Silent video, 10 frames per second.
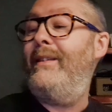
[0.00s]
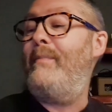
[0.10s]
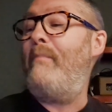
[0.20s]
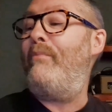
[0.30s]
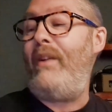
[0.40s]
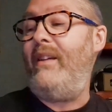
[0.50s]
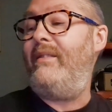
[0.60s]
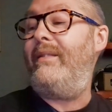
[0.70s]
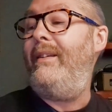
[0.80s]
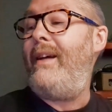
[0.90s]
has been
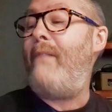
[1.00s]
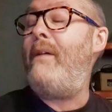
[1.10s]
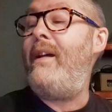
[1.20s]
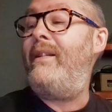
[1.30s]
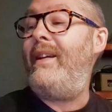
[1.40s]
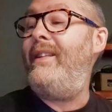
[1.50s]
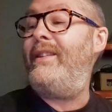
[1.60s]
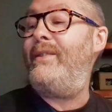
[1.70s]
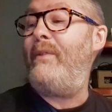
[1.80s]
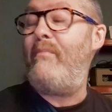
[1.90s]
pressed and made
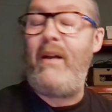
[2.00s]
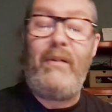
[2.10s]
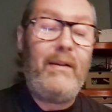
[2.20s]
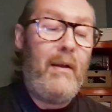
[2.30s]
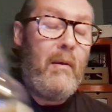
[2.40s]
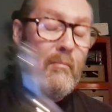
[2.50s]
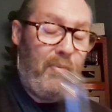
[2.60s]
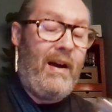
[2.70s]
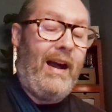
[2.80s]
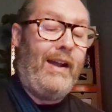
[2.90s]
into a Perry
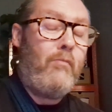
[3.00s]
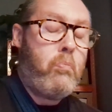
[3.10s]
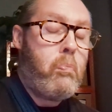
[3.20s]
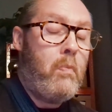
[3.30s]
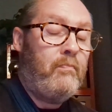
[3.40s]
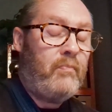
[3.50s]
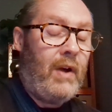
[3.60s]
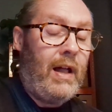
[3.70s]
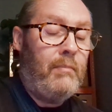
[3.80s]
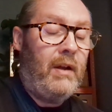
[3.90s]
by
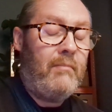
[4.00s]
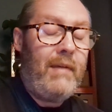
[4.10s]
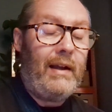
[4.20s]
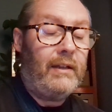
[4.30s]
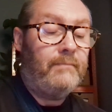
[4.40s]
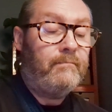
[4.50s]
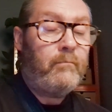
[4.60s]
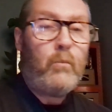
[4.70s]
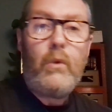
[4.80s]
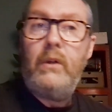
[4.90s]
Albert and Mike.
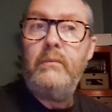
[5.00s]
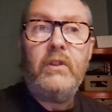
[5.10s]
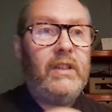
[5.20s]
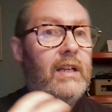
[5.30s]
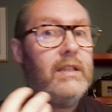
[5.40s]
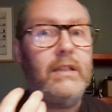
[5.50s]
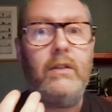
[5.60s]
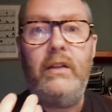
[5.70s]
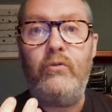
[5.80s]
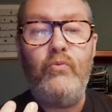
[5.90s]
Because actually it's,
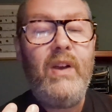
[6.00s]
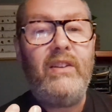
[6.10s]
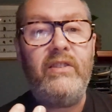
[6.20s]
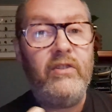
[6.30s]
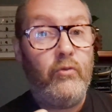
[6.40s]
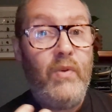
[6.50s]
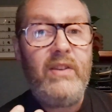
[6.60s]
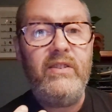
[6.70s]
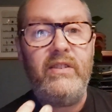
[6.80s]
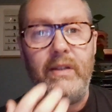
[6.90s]
it's rich, there's a
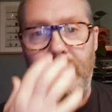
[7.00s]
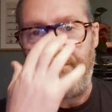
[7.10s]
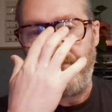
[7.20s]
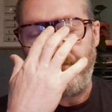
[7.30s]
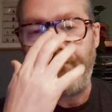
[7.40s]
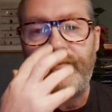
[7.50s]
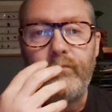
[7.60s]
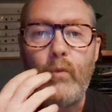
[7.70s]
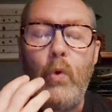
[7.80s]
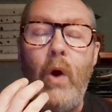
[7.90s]
richness to it.
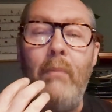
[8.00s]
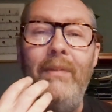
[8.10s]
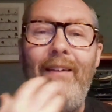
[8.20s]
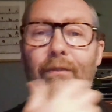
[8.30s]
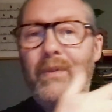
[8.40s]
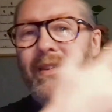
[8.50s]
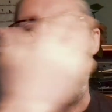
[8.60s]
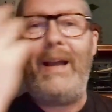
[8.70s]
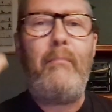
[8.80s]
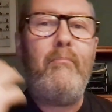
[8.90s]
What I'm left with
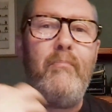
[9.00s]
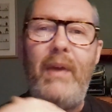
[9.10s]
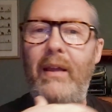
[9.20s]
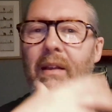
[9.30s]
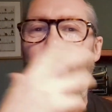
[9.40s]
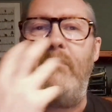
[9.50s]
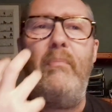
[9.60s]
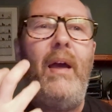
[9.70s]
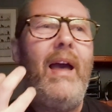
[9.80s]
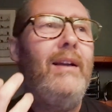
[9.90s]
is like big, like
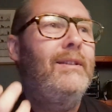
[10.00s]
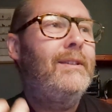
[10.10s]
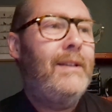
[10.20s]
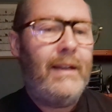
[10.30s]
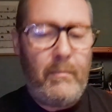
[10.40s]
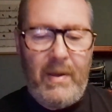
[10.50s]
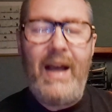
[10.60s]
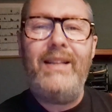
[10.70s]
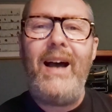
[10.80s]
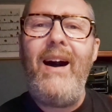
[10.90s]
pear, like a
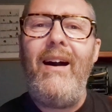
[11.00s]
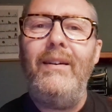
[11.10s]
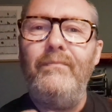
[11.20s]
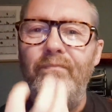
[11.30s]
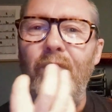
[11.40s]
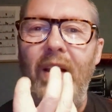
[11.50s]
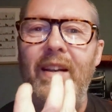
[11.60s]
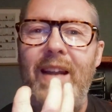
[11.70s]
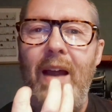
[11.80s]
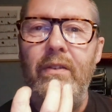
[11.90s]
pear tart
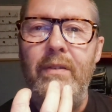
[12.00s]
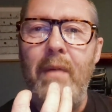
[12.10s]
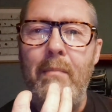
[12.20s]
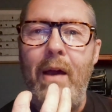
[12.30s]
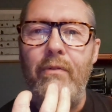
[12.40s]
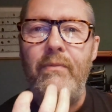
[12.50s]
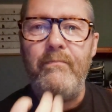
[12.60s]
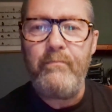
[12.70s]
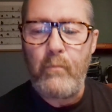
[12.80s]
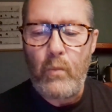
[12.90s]
kind of character in my mouth.
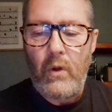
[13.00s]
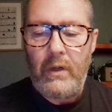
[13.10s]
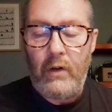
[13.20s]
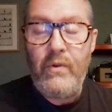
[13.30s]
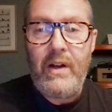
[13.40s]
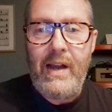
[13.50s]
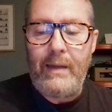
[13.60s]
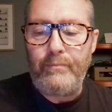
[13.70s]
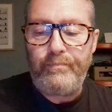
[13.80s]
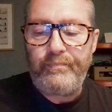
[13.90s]
I really
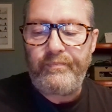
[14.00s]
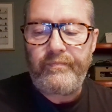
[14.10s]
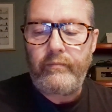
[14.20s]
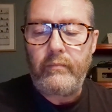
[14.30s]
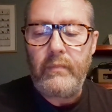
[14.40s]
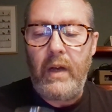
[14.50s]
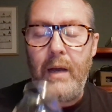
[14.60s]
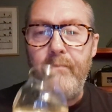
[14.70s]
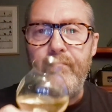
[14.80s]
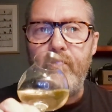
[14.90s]
am.
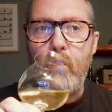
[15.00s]
Um,